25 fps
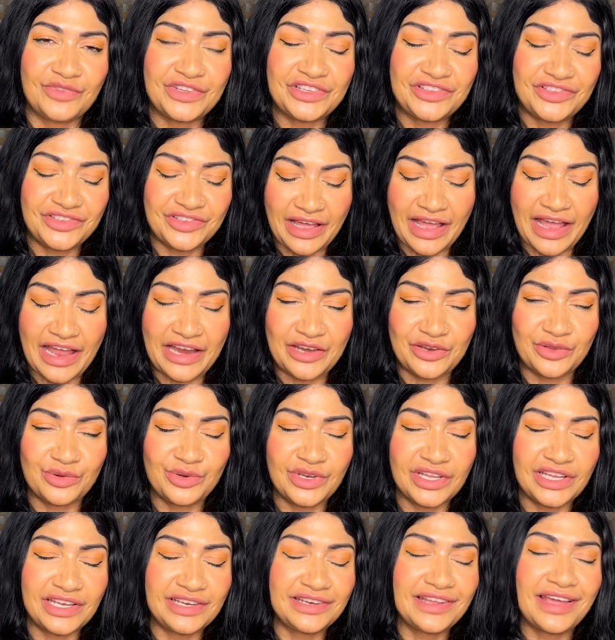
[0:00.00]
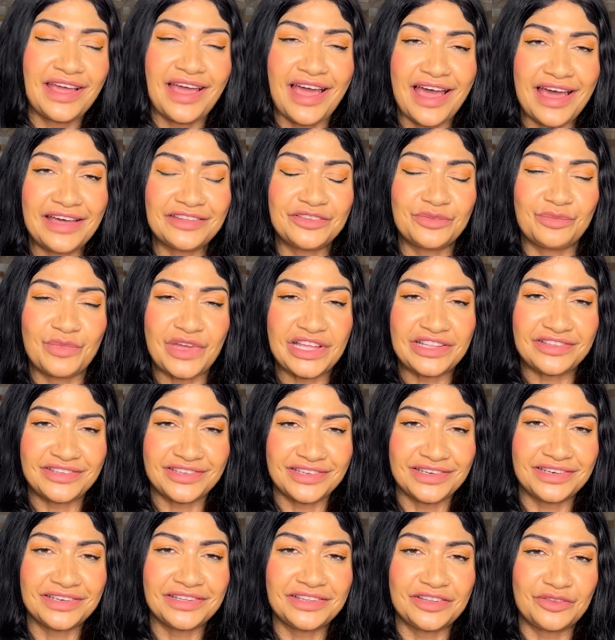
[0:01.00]
which Andrew Tate has
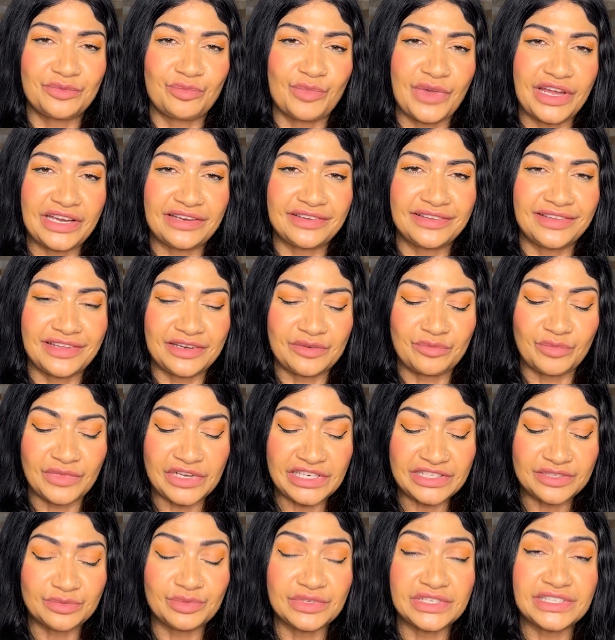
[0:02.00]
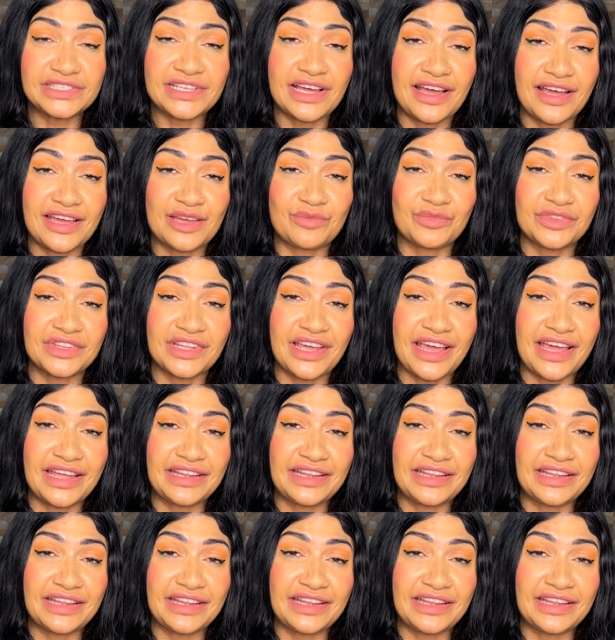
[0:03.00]
mentioned his mindset multiple times.